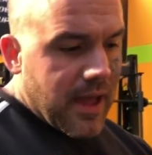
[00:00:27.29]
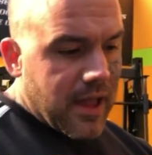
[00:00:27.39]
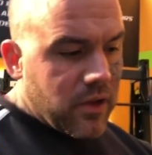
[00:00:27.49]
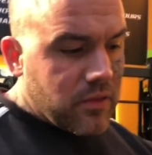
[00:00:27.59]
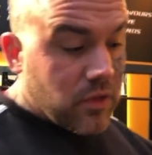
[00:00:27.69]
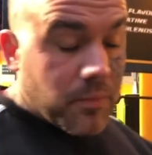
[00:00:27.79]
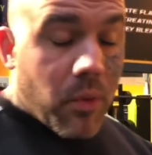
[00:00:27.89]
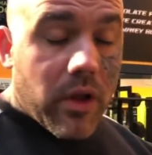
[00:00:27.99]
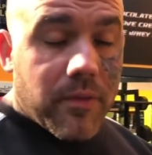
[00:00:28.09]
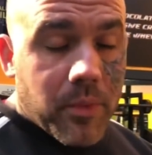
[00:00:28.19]
And to the
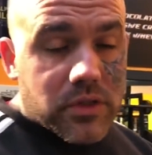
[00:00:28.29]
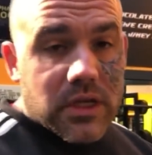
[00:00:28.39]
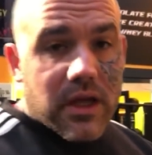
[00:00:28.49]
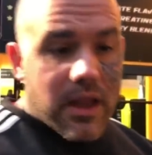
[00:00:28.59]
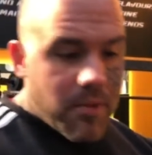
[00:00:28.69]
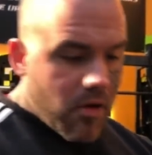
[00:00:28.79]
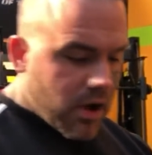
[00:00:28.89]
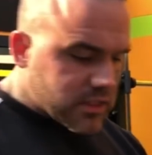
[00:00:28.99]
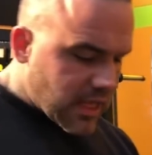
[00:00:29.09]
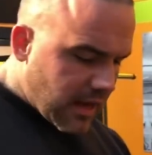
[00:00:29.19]
point I booked an
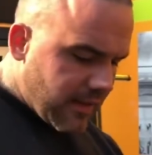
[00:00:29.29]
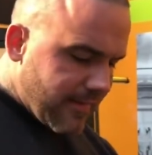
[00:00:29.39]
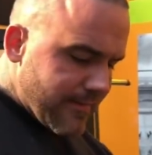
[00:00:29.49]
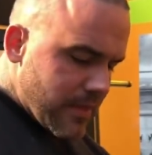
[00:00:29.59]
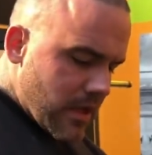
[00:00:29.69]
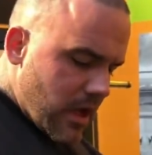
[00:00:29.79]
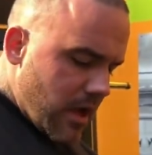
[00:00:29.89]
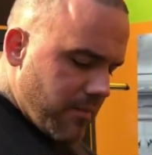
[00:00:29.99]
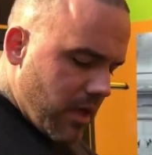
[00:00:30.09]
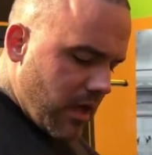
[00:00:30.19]
MRI scan.
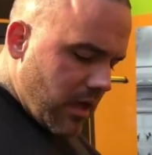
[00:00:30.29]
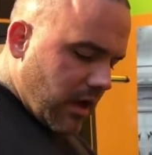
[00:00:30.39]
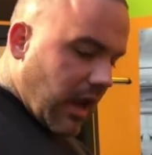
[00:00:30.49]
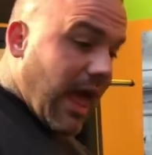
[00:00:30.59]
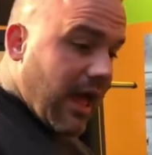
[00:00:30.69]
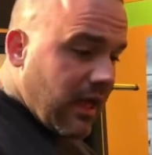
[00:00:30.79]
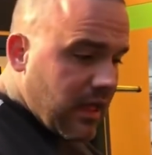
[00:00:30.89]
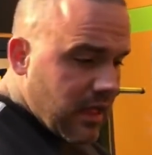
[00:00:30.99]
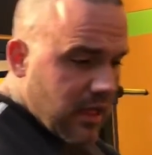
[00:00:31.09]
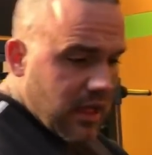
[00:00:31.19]
Um,
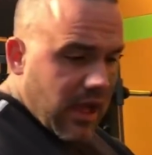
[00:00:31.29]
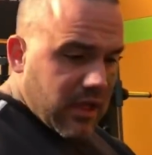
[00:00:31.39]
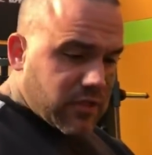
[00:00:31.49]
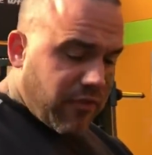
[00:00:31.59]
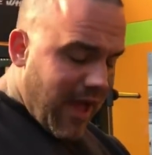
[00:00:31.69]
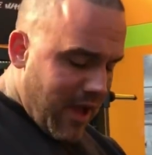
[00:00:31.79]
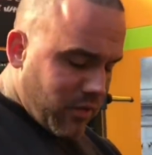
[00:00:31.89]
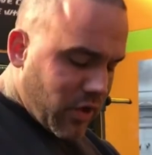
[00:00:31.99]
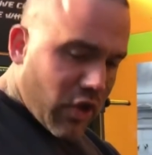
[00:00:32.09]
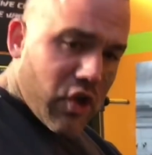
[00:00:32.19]
Claire, has
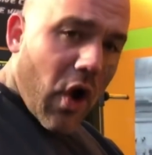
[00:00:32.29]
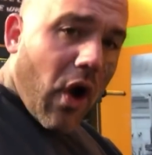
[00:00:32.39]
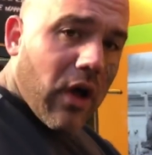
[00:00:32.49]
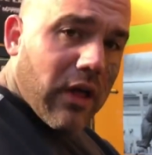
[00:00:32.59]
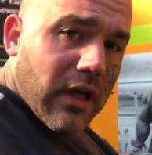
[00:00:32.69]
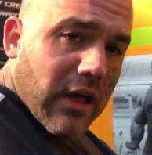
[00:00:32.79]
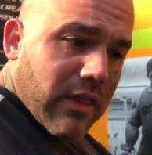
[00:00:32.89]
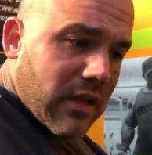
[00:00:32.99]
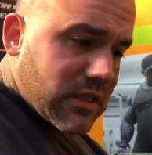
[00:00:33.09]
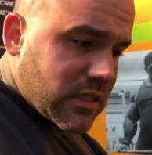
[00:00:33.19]
found a knot
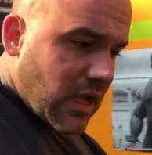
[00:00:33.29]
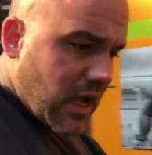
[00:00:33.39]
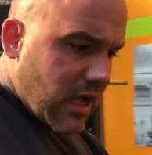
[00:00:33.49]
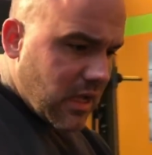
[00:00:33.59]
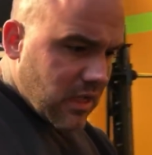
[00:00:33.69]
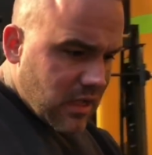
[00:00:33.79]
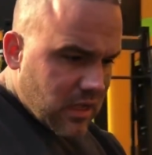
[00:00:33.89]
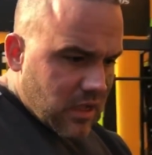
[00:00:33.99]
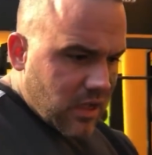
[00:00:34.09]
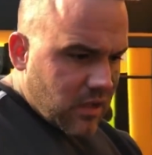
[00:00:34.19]
that's uh,
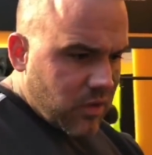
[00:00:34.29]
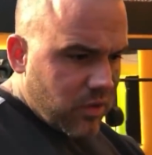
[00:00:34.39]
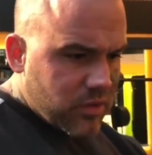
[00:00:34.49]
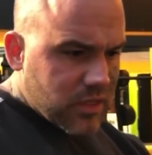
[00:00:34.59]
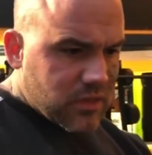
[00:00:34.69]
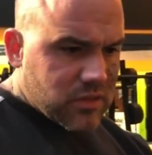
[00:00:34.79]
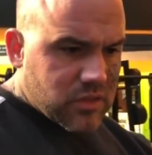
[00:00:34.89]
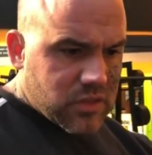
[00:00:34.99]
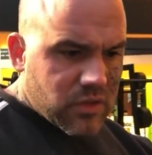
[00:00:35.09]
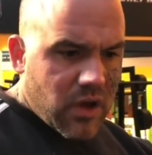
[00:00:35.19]

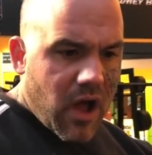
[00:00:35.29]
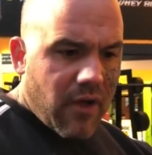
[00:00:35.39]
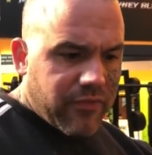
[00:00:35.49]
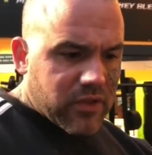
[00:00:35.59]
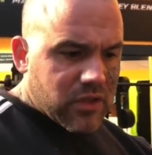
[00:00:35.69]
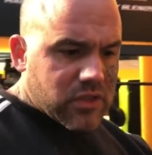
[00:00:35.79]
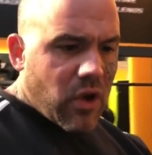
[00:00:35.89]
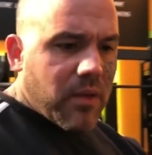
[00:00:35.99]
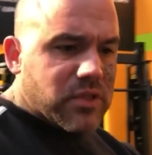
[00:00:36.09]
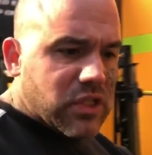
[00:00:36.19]
it's two and a half
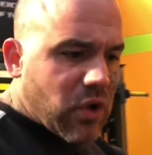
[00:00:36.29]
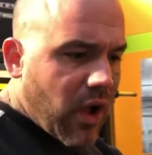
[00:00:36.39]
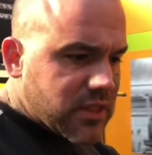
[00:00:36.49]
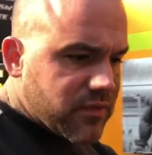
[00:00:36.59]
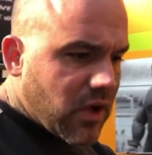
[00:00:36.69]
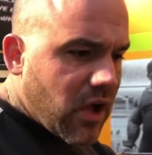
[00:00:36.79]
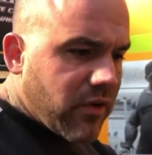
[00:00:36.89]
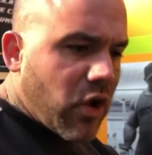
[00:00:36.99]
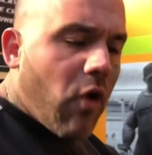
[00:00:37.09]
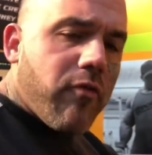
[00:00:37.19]
times the size of
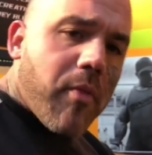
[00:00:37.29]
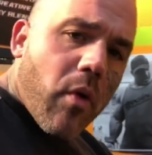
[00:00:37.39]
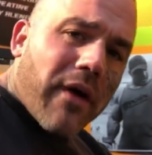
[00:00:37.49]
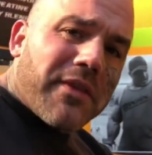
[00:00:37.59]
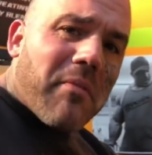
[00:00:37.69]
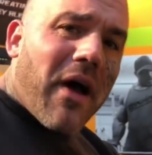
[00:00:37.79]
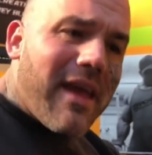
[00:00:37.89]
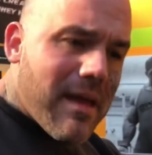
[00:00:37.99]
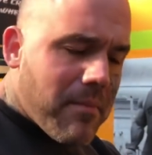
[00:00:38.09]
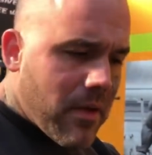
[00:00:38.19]
a, a golf ball under my
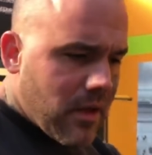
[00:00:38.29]
hip.